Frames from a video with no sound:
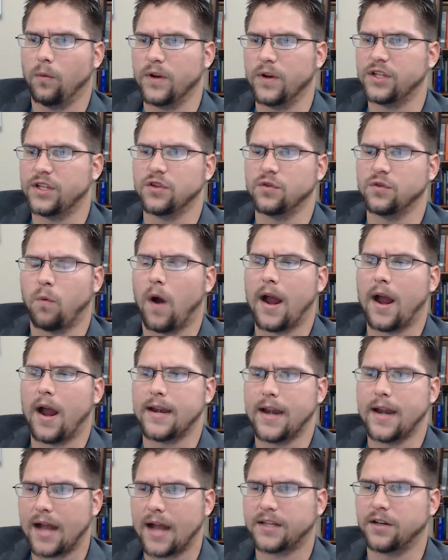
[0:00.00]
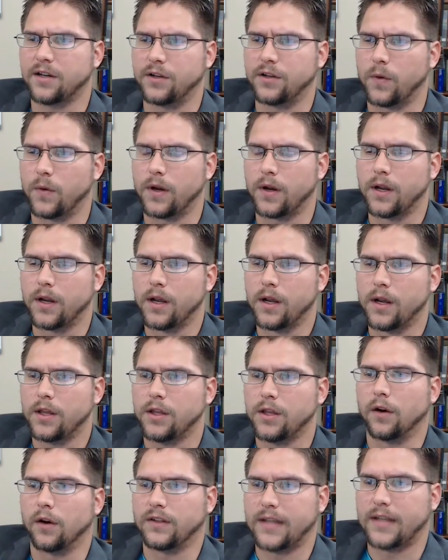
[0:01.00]
reasons why not to do it,
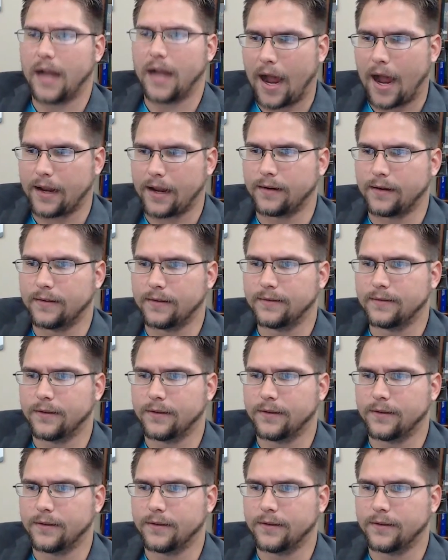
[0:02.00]
you're dying.